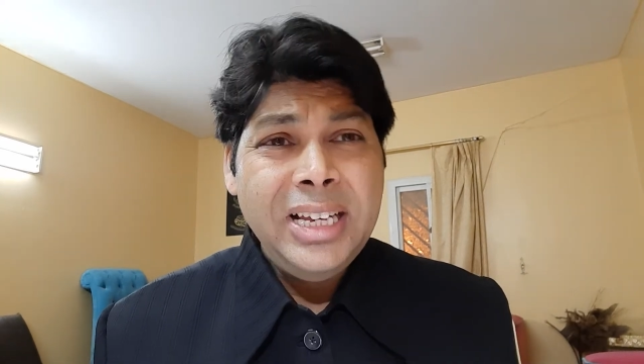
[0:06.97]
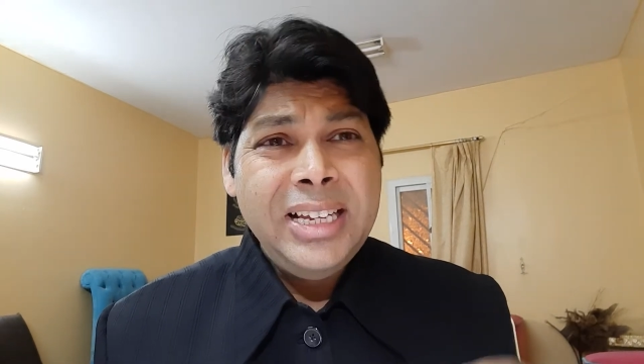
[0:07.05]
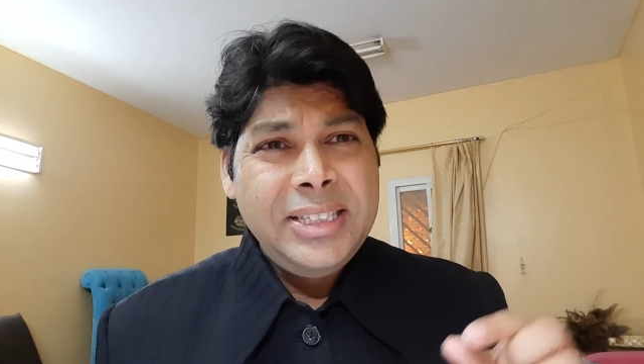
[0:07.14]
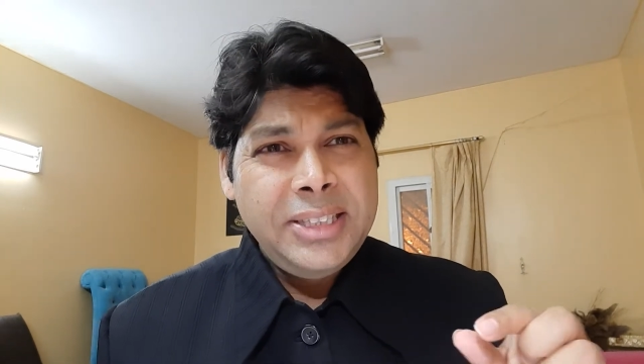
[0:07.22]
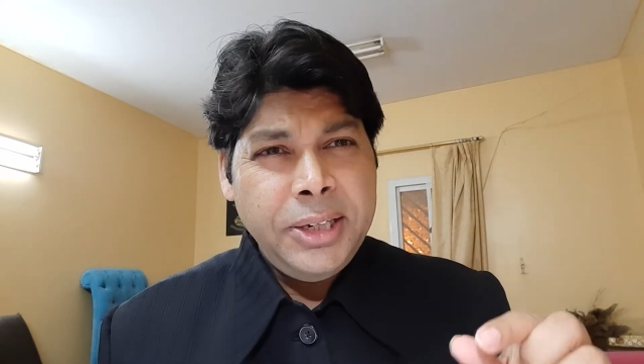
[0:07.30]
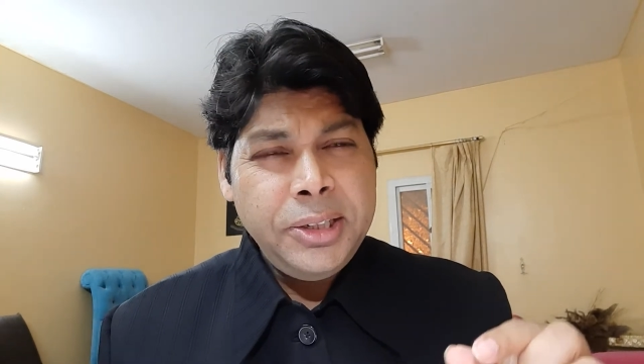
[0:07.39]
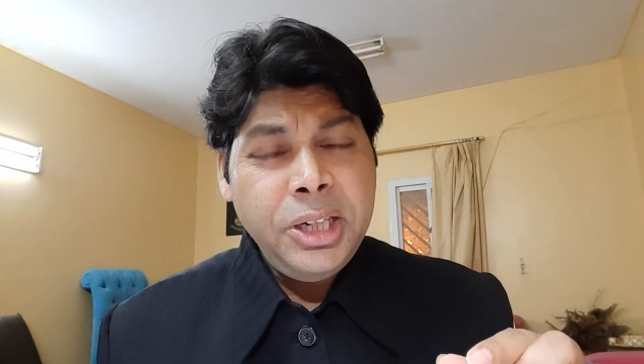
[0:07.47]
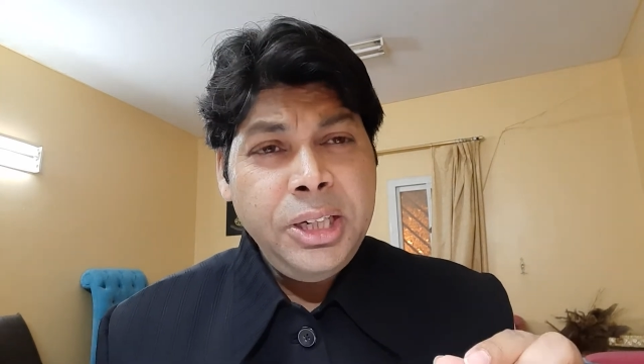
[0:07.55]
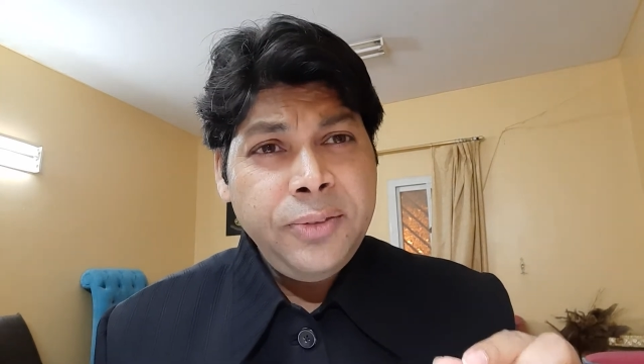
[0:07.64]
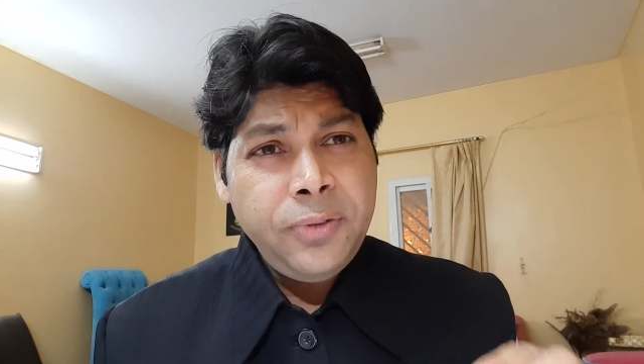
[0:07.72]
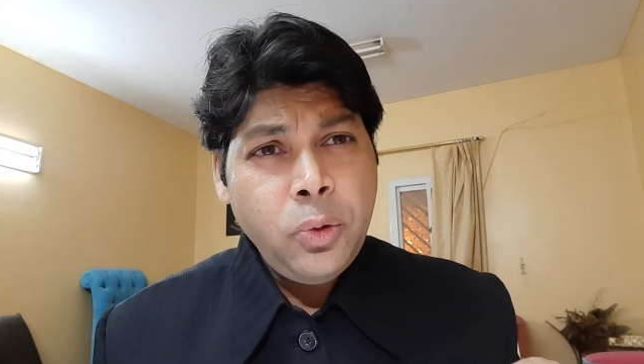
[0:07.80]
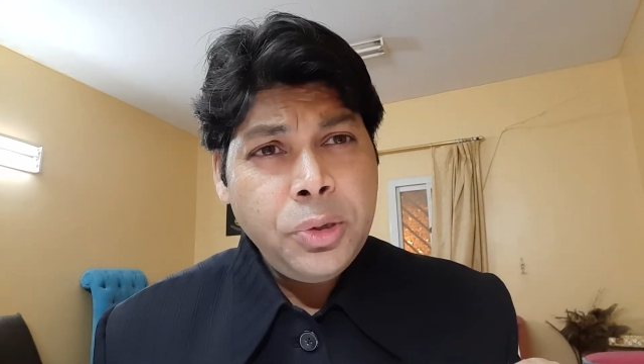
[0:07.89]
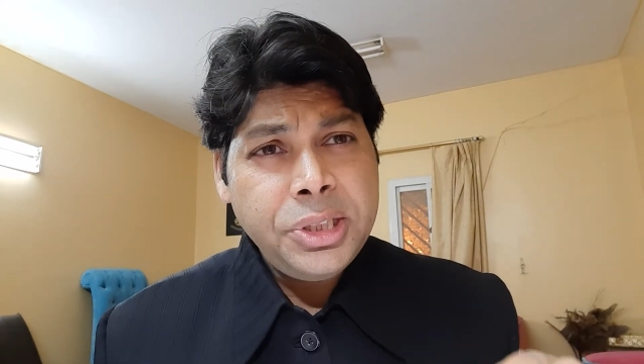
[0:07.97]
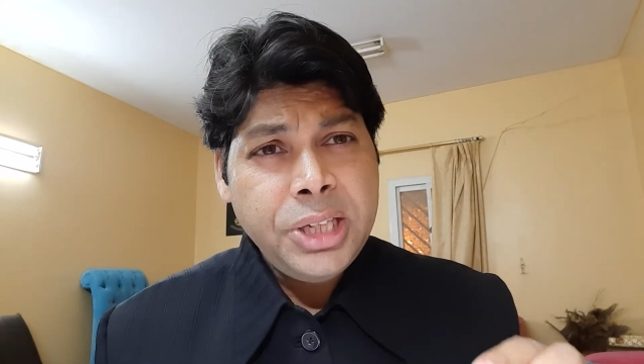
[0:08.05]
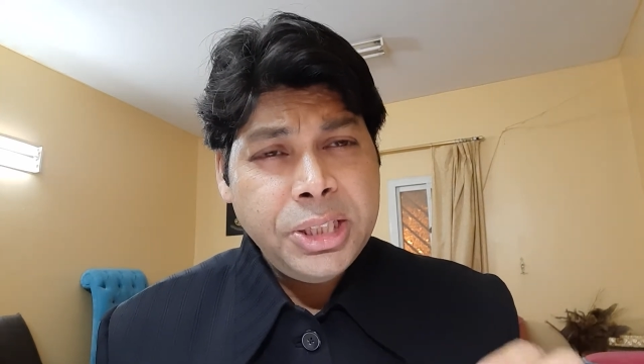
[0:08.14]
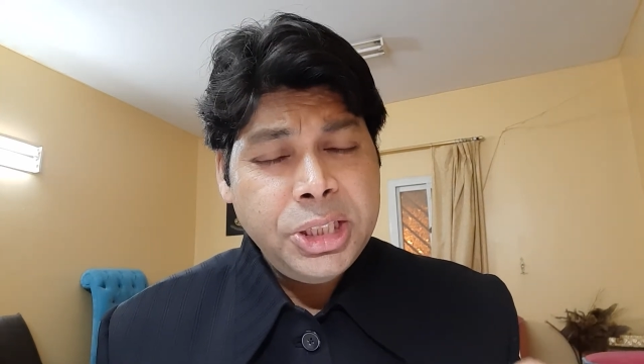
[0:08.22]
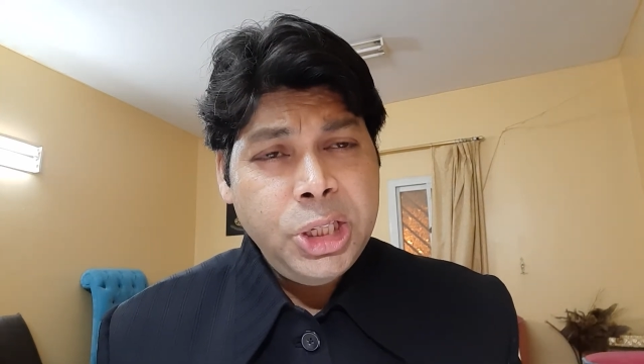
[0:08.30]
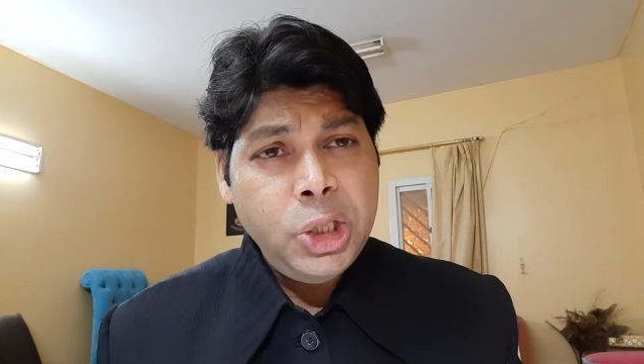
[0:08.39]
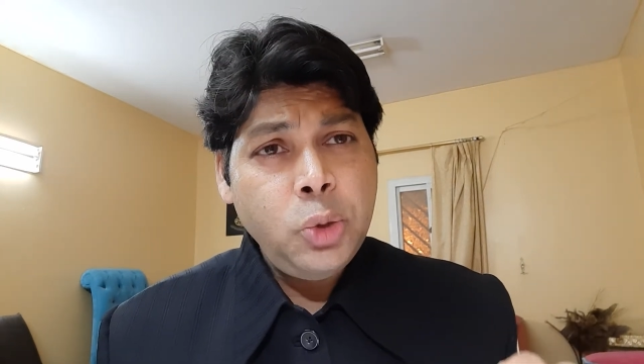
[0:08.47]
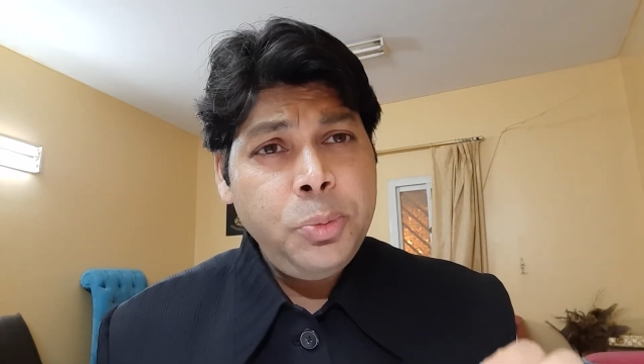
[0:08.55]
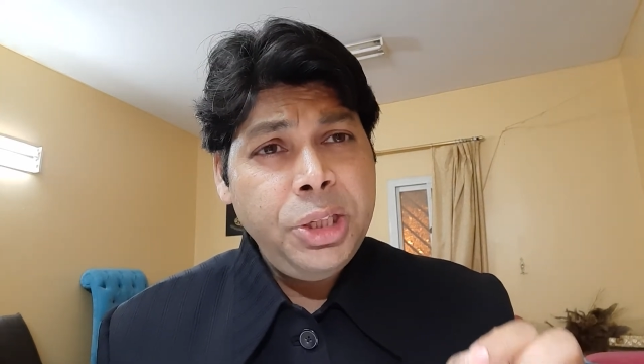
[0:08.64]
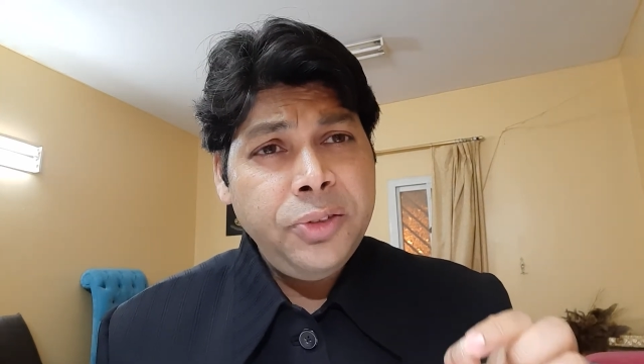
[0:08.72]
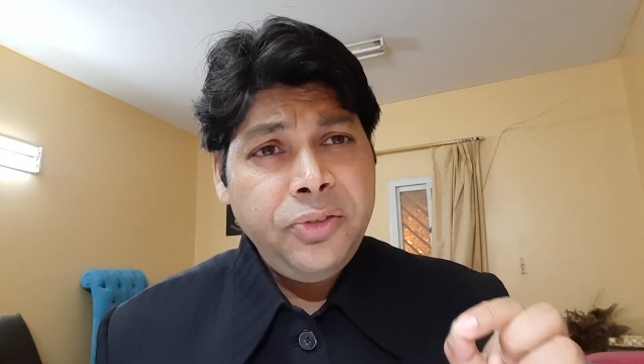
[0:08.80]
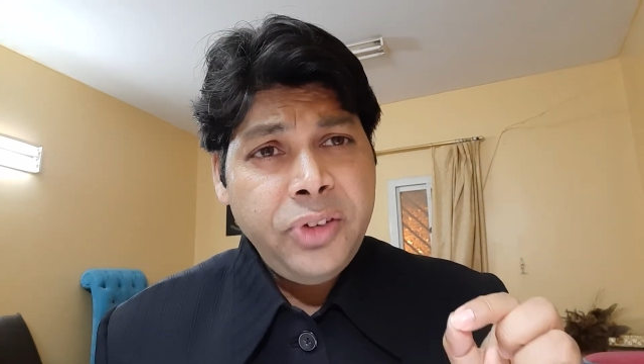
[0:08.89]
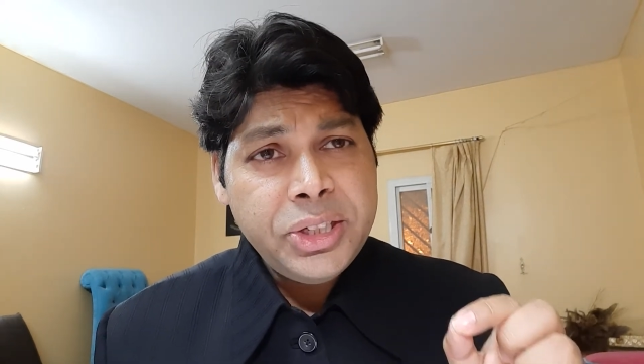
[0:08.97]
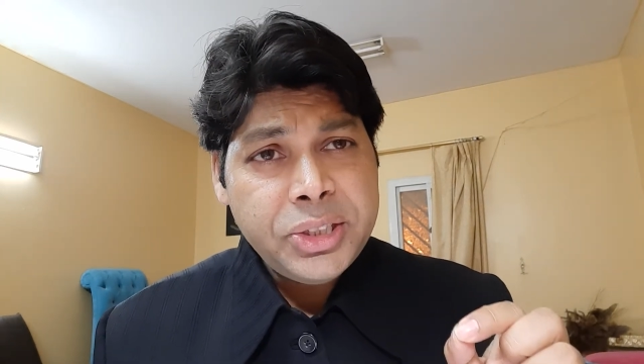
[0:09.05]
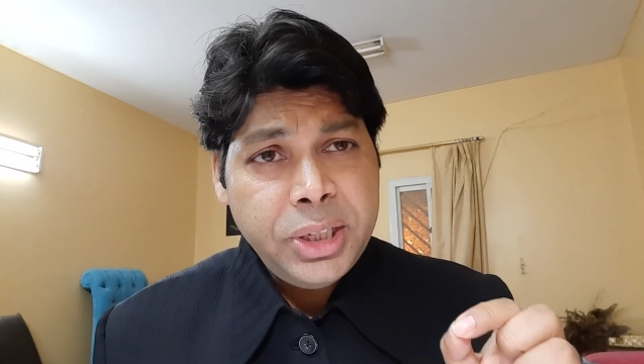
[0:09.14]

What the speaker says: Sentinel lymph node is considered to be the first